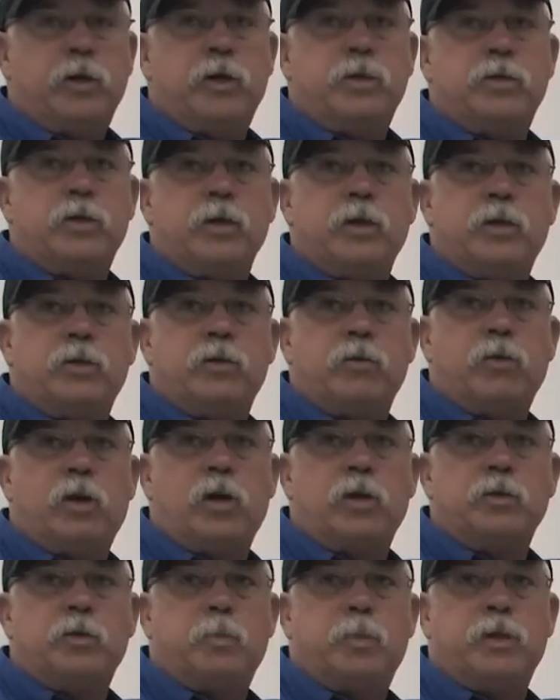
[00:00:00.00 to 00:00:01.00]
your engine, get your
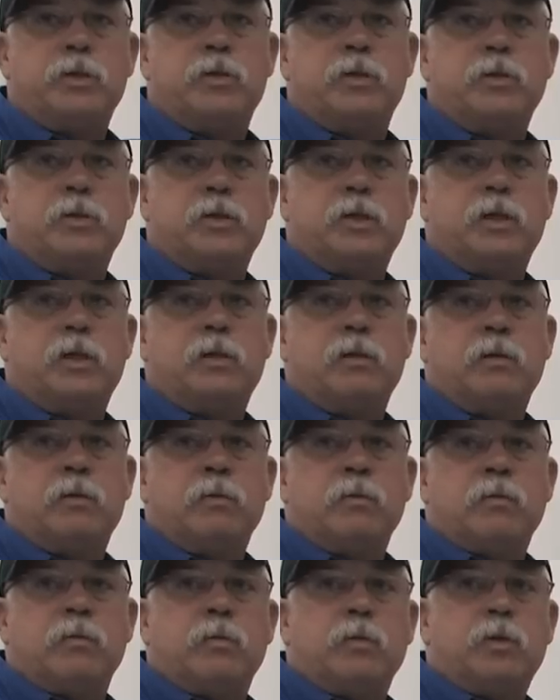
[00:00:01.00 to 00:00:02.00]
rods, pistons in,
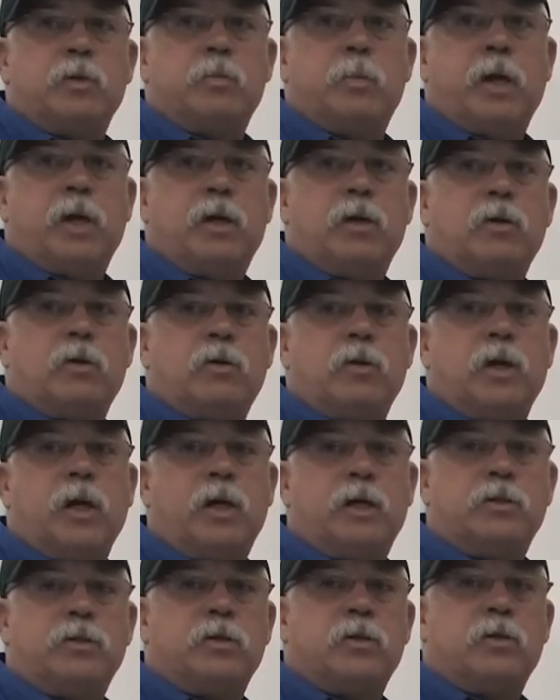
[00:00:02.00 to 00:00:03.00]
your pan on,
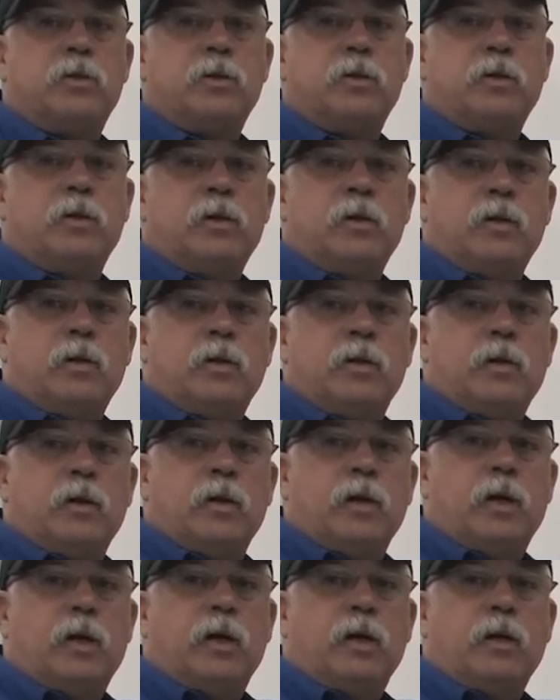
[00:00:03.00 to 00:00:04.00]
heads on,
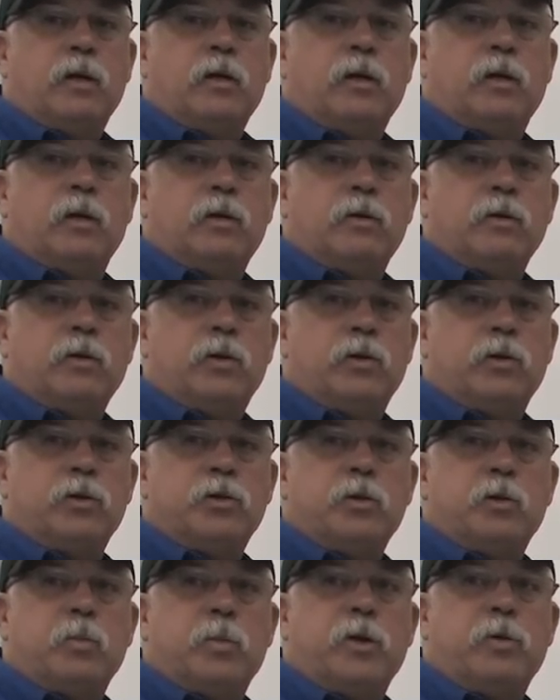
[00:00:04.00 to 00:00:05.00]
and uh, your
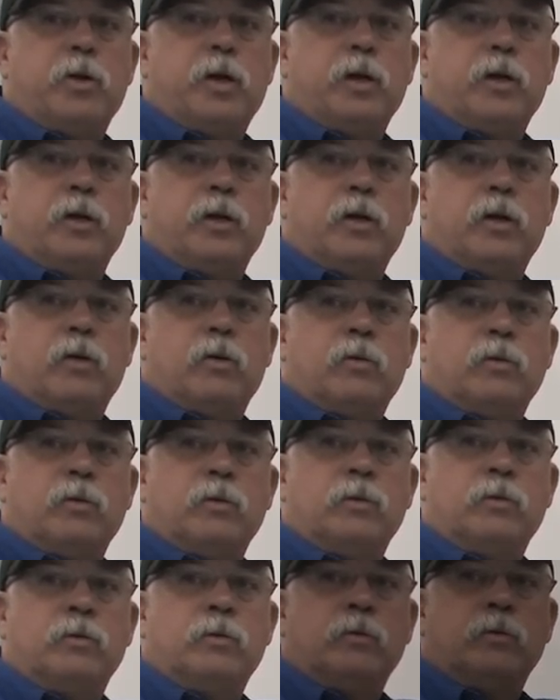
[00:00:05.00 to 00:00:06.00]
engine will be ready to go.